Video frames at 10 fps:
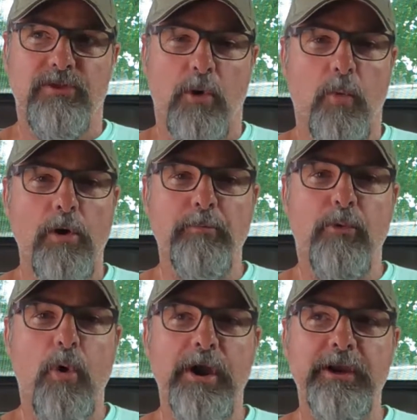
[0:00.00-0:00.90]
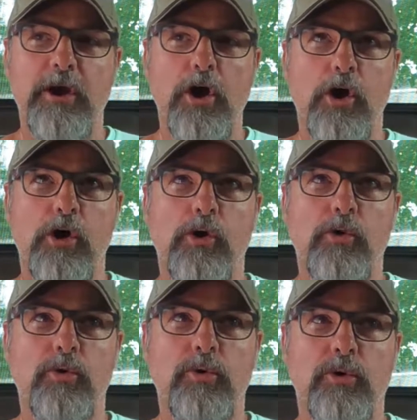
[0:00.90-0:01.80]
the
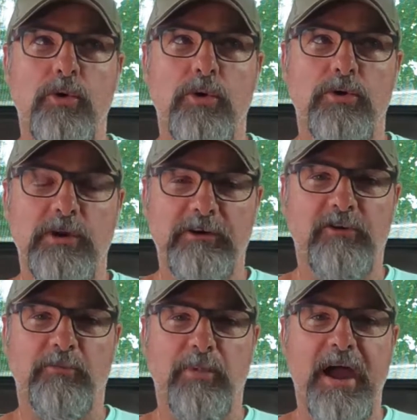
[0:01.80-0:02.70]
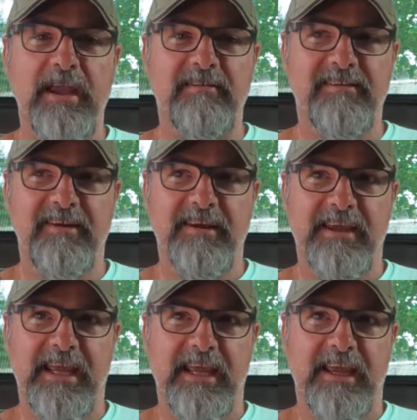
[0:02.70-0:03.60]
1.0 electric bikes
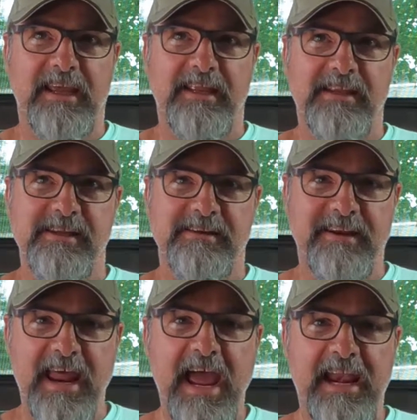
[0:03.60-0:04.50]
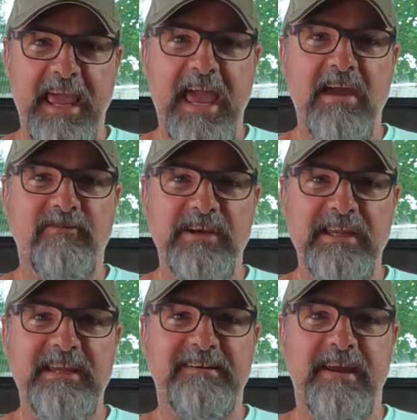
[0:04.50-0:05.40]
did not have an
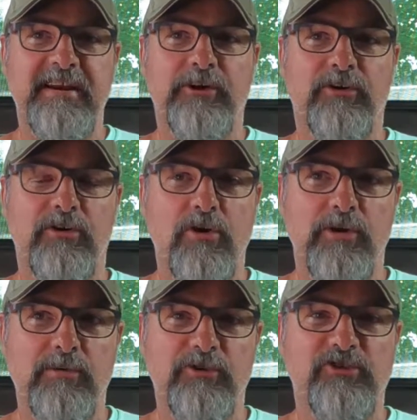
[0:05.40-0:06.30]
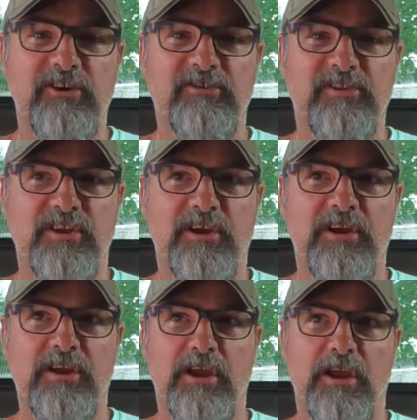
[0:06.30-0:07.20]
E10 error code. It was just
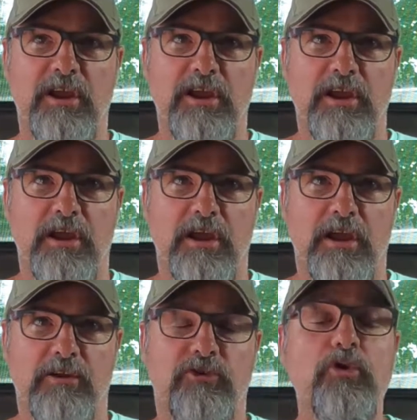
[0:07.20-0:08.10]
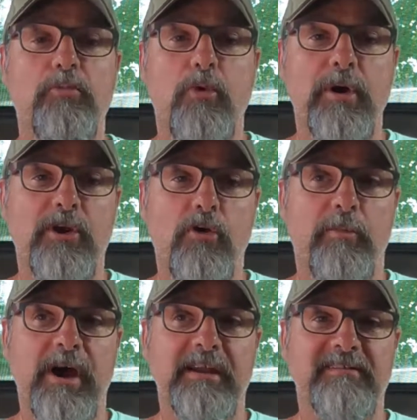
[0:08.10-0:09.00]
the
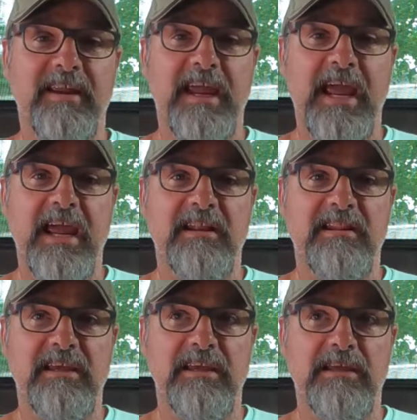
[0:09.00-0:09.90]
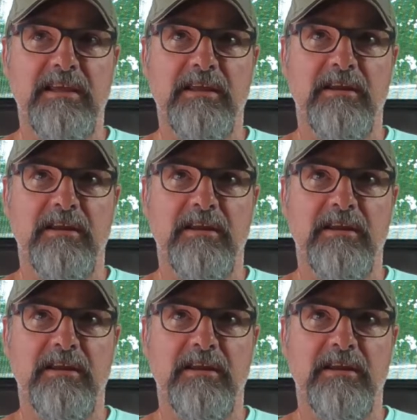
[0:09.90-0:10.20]
2.0 bikes that had the